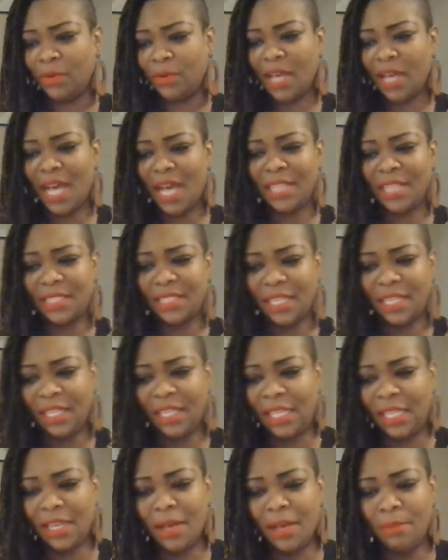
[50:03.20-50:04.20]

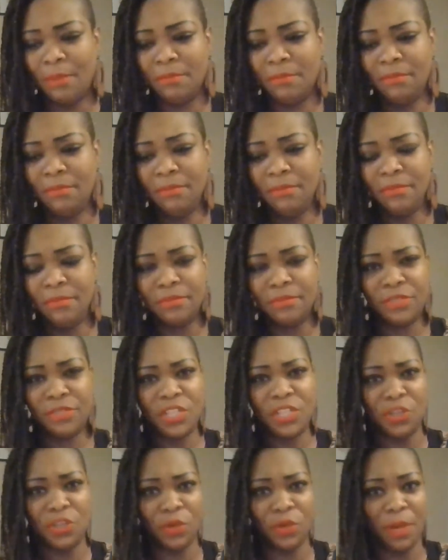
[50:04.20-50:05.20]
constantly come
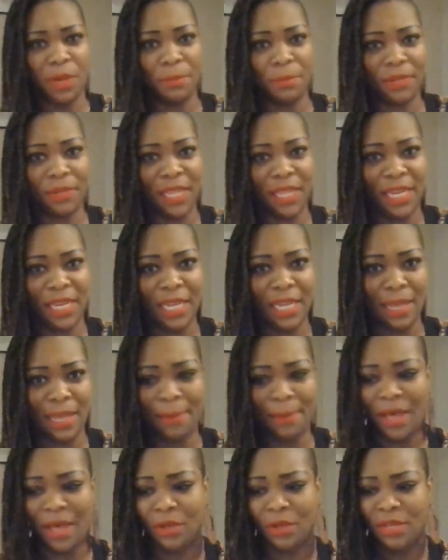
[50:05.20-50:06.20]
to you complaining
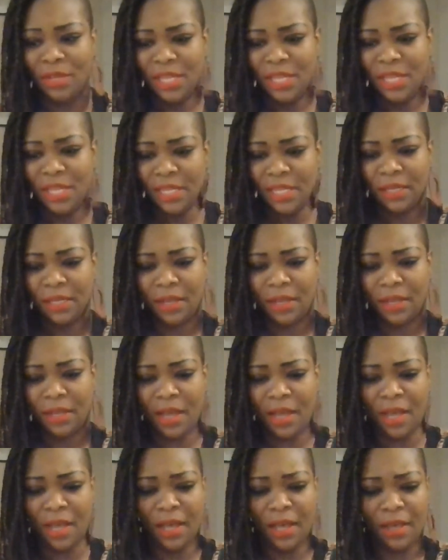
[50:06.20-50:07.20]
about
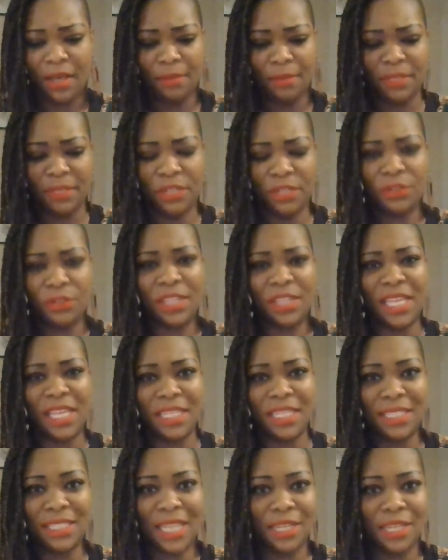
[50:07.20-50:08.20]
little
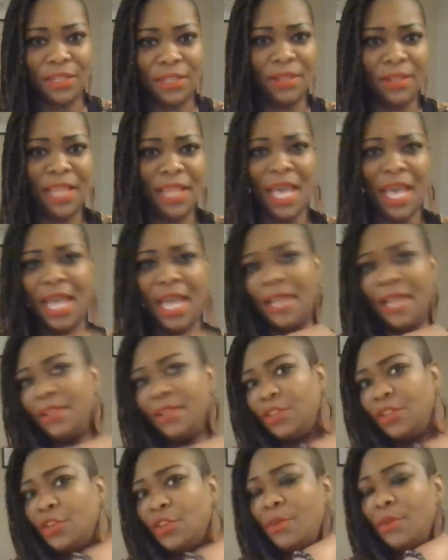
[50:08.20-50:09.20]
things that
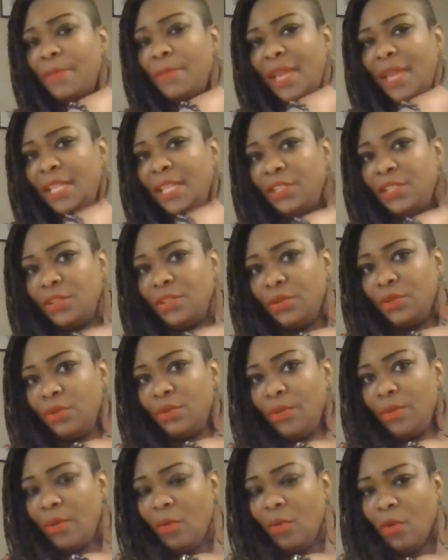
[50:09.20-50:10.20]
you may
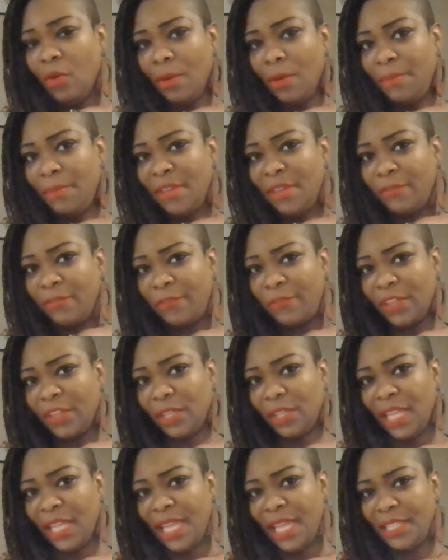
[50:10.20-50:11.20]
do or
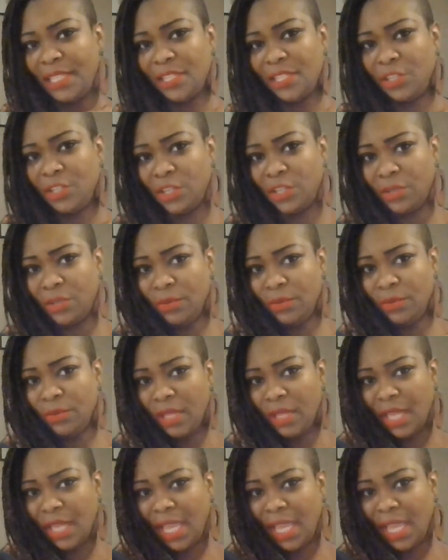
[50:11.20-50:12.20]
feel led to do
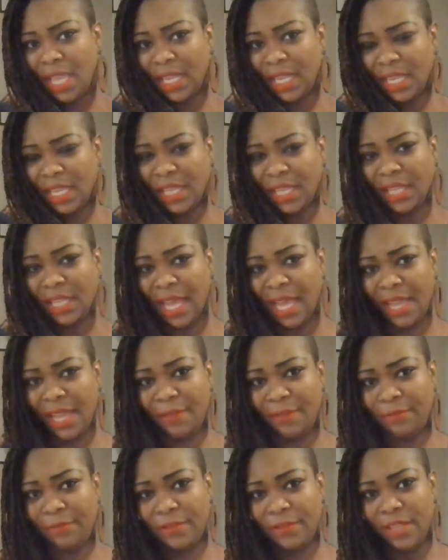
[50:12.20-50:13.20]
in your
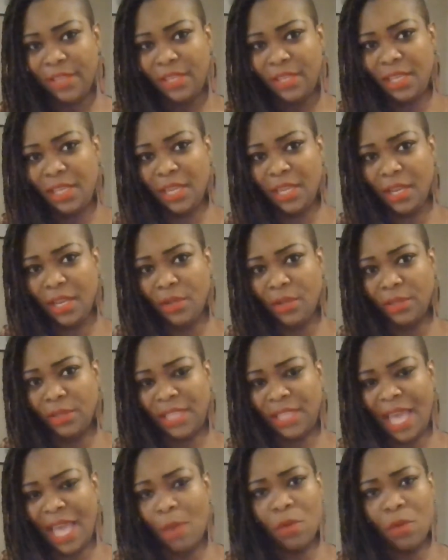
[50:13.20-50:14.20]
life,
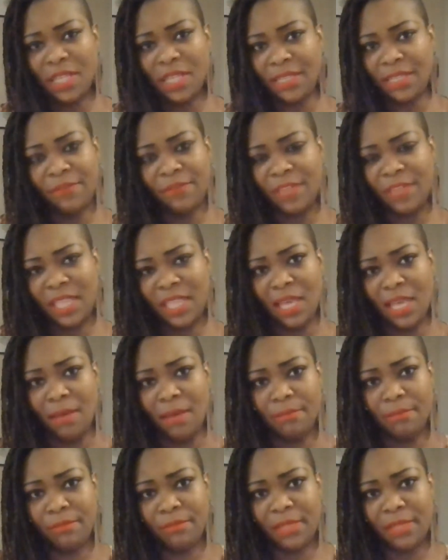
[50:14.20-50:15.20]
that wasn't for them.
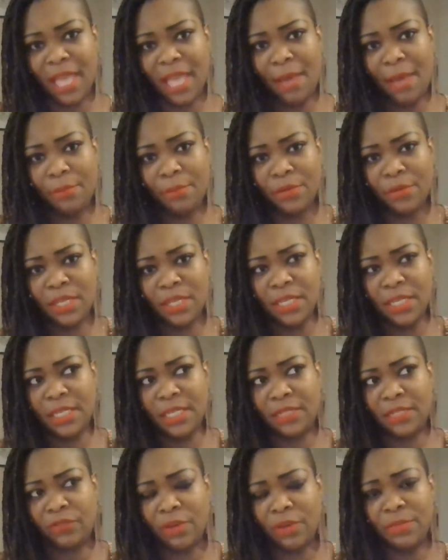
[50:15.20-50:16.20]
That
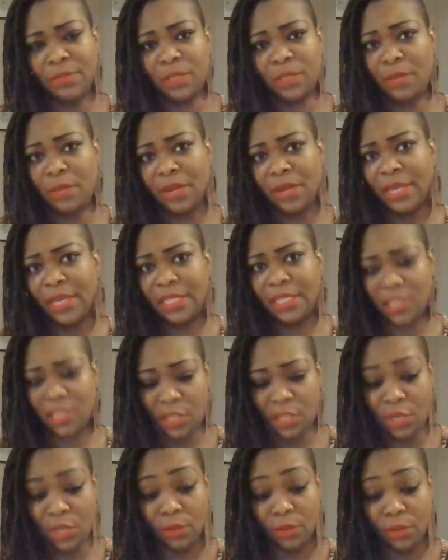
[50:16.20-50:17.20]
was from spirit
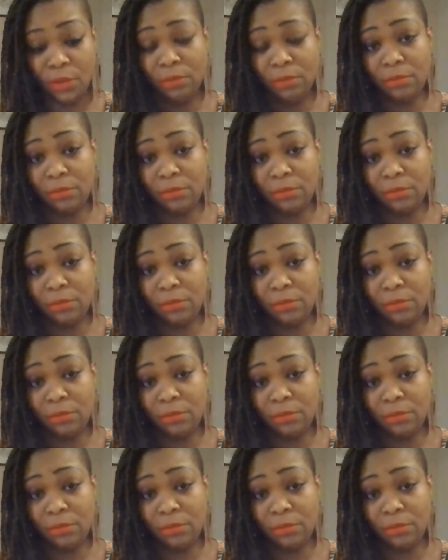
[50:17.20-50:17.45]
to you.